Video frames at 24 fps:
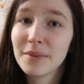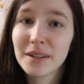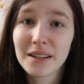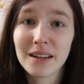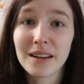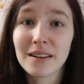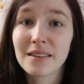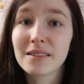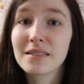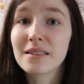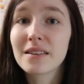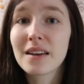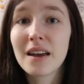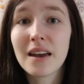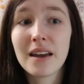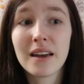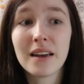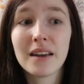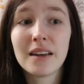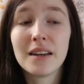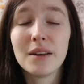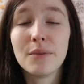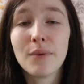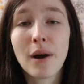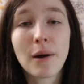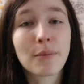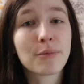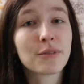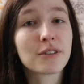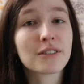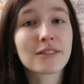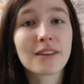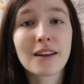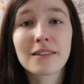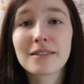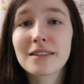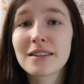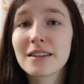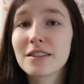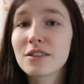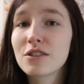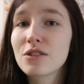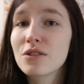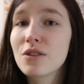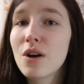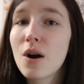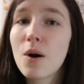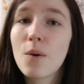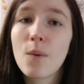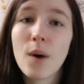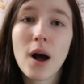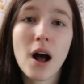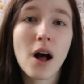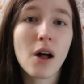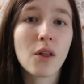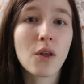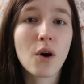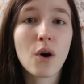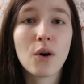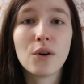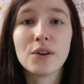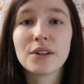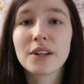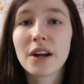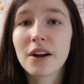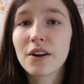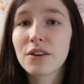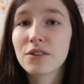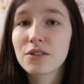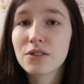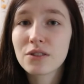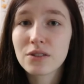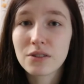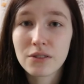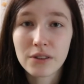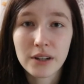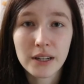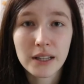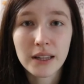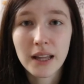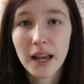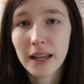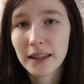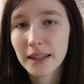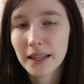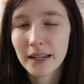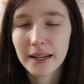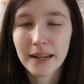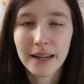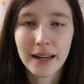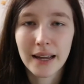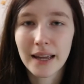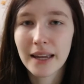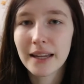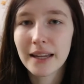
because he represents it so well, the whole entire storyline leading